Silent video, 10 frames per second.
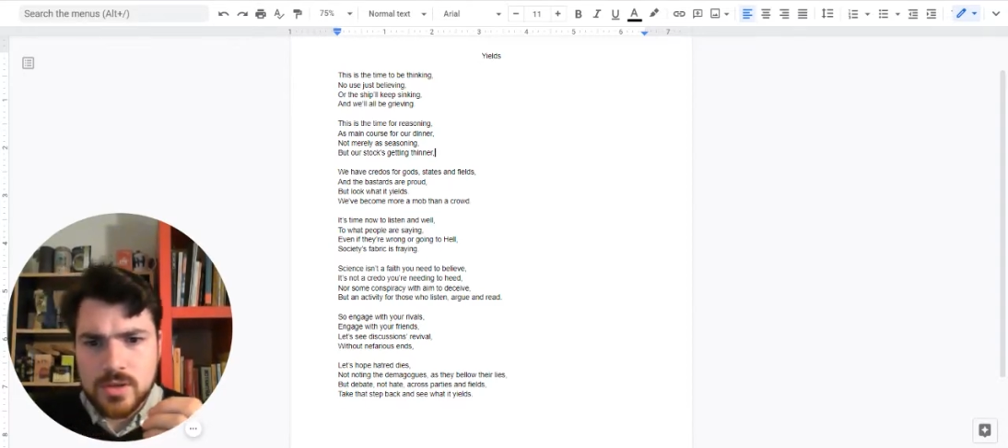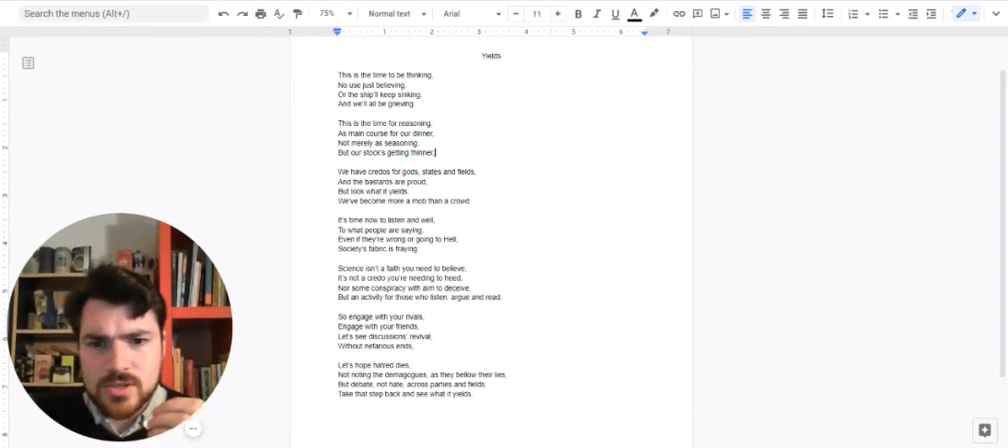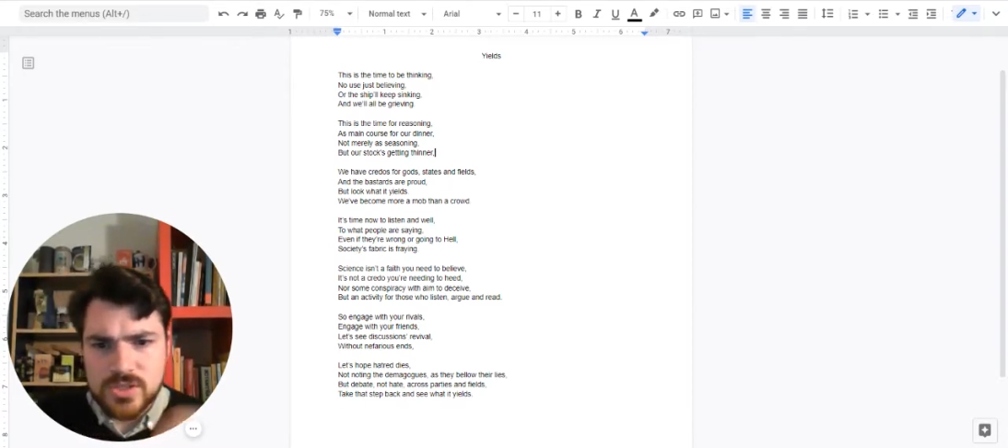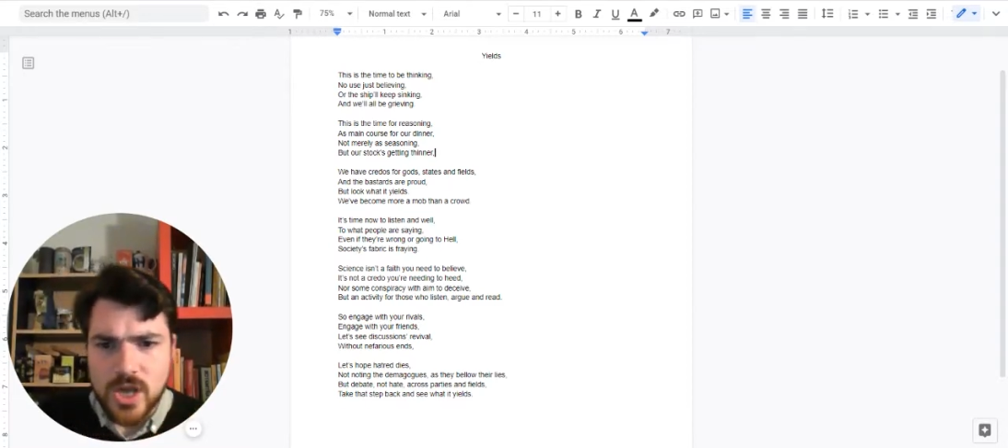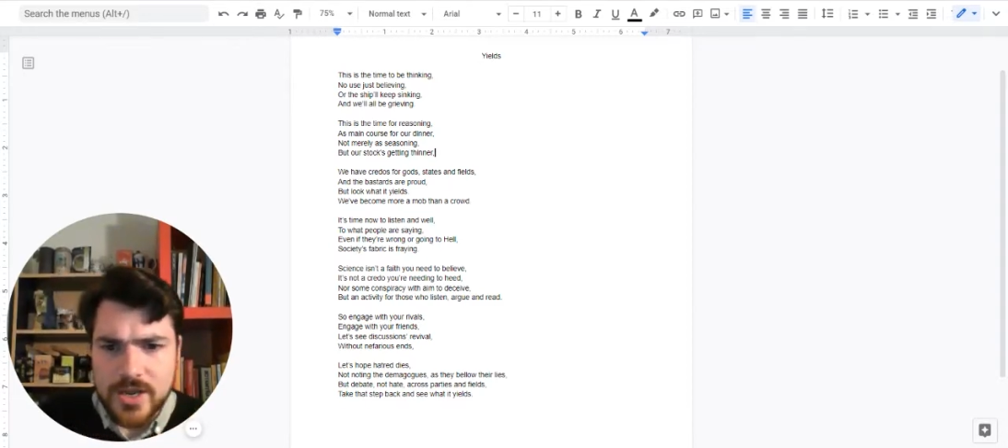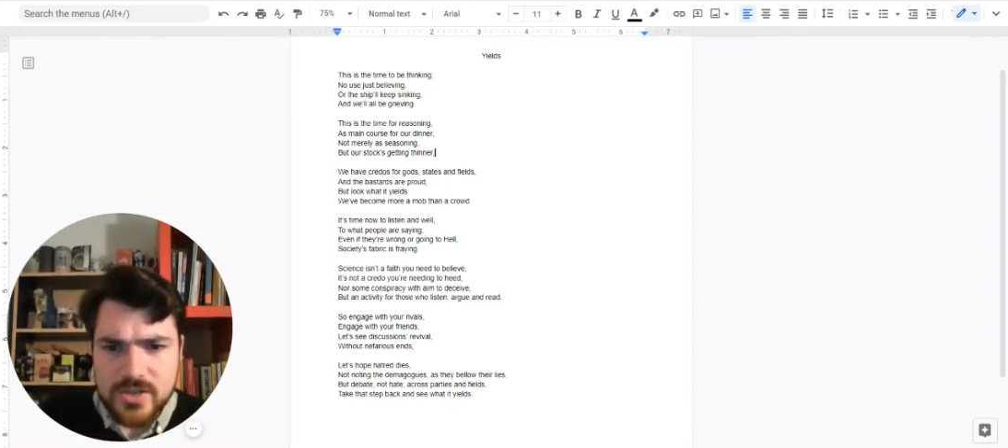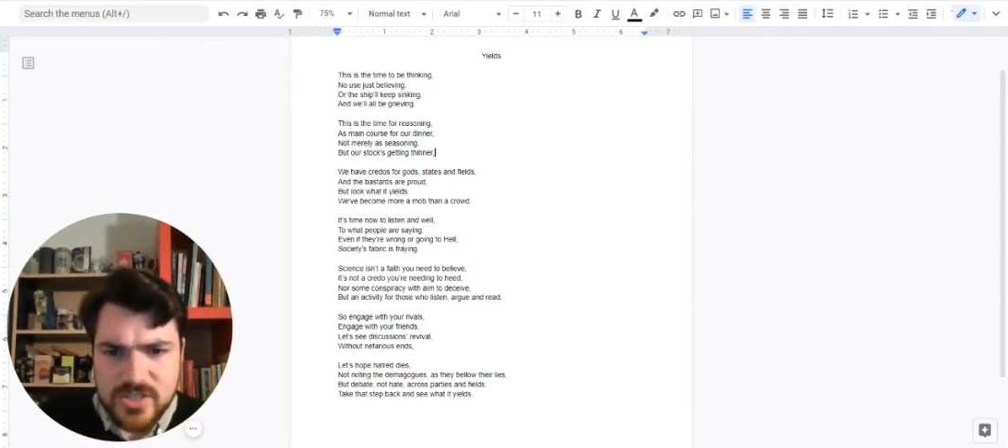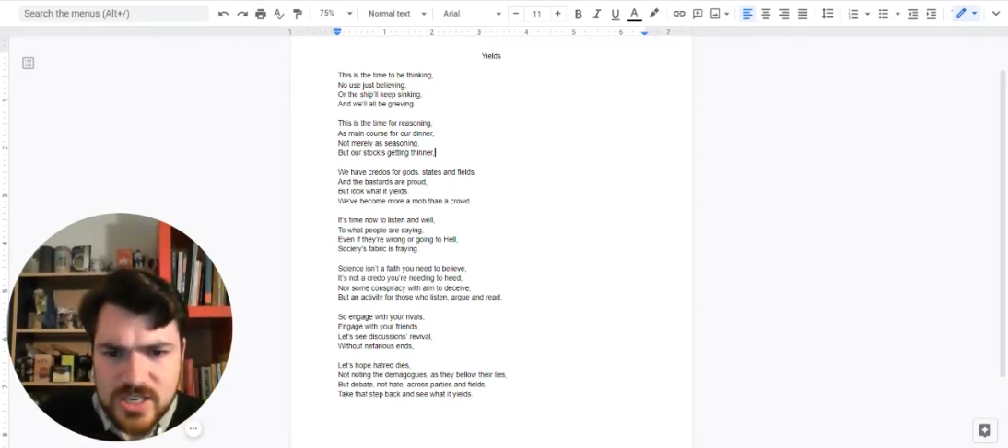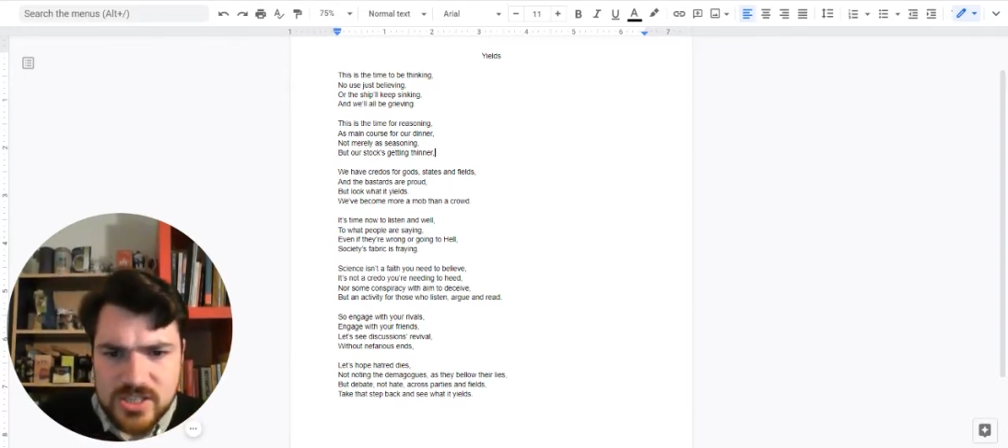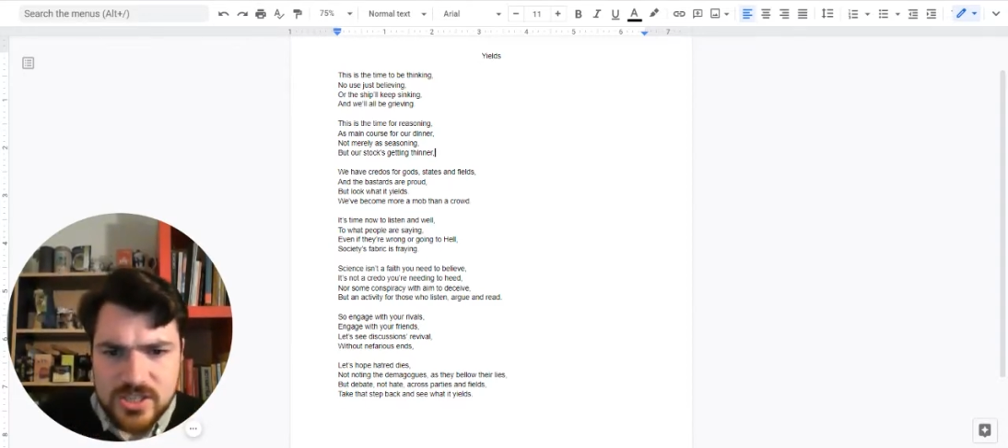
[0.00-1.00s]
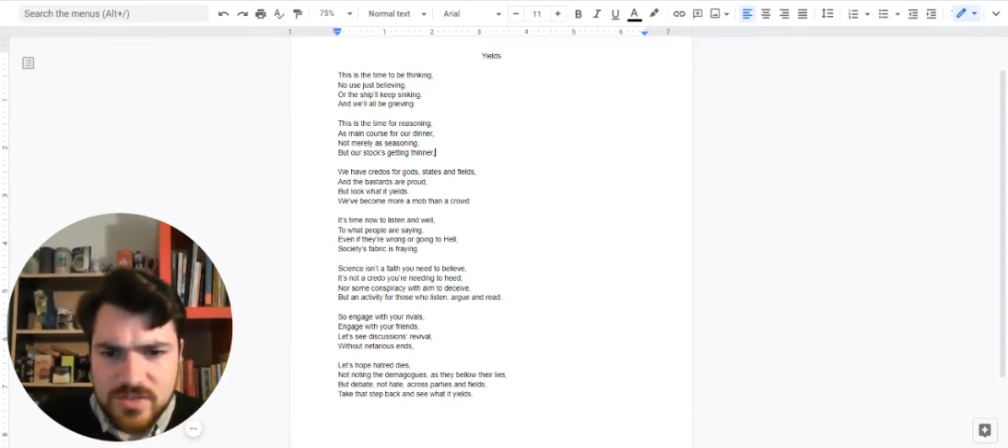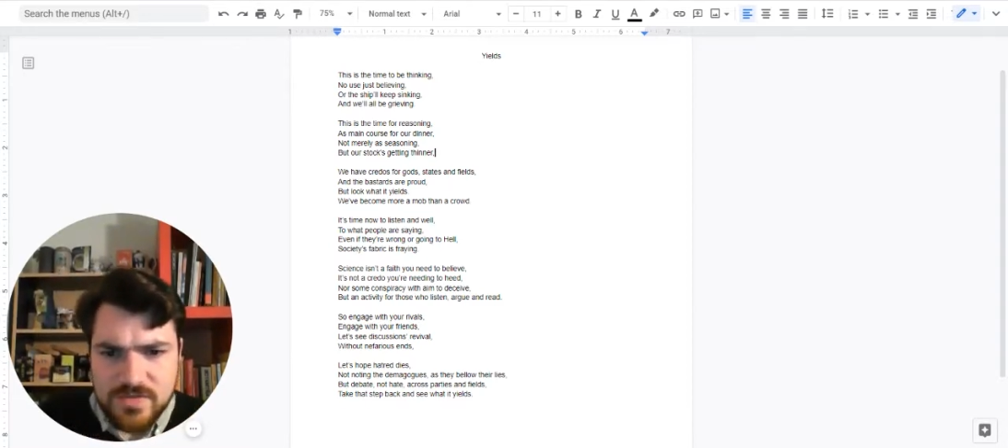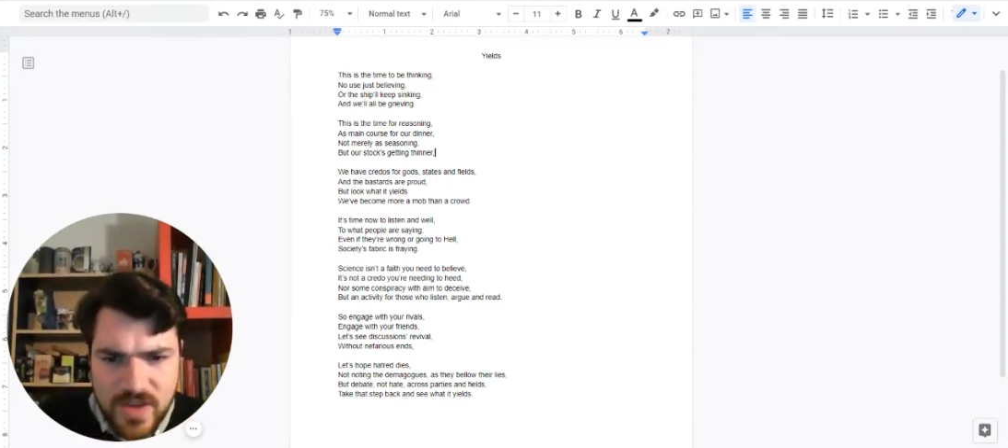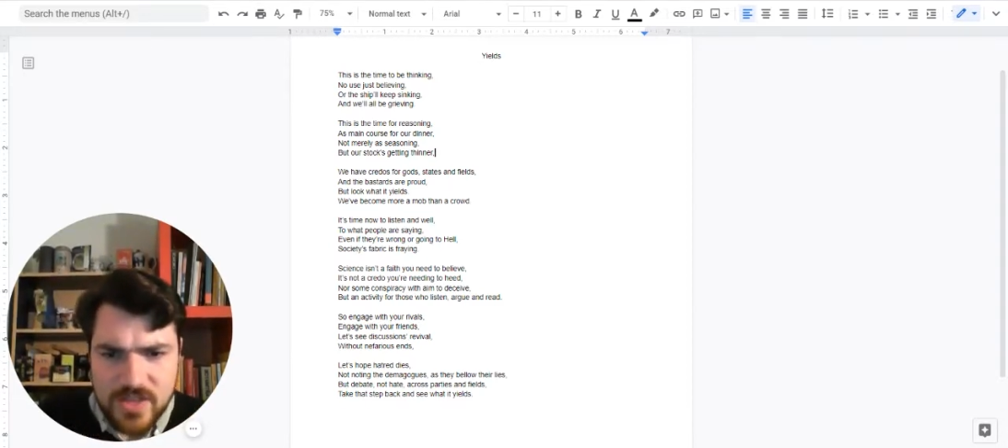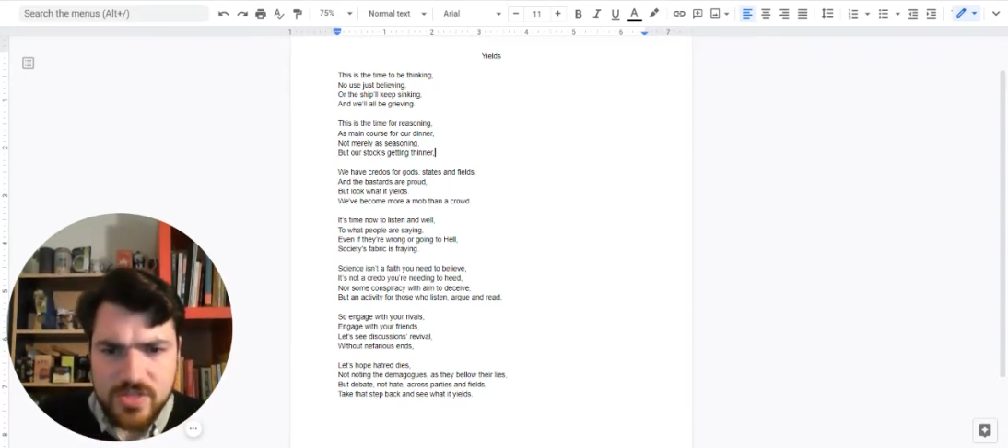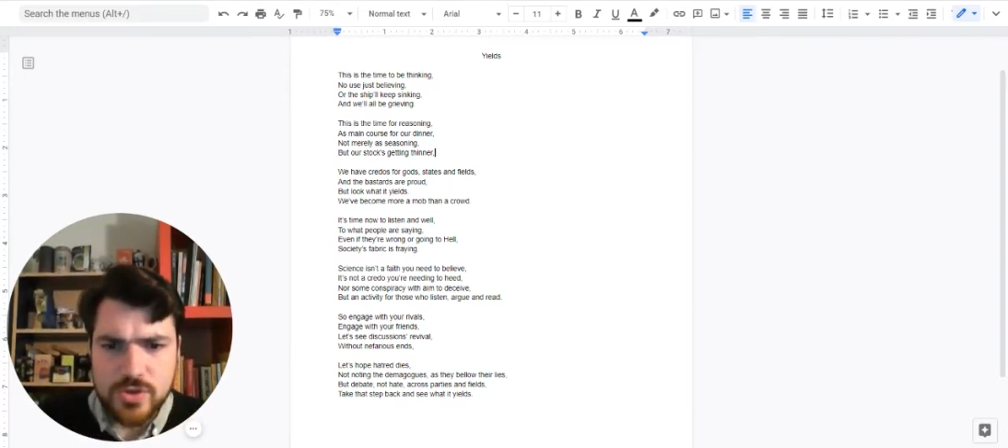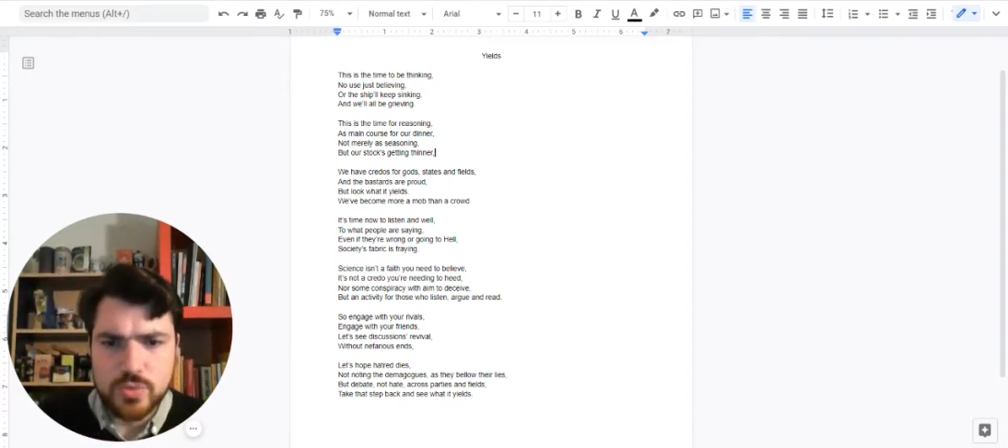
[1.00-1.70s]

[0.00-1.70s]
Science isn't a faith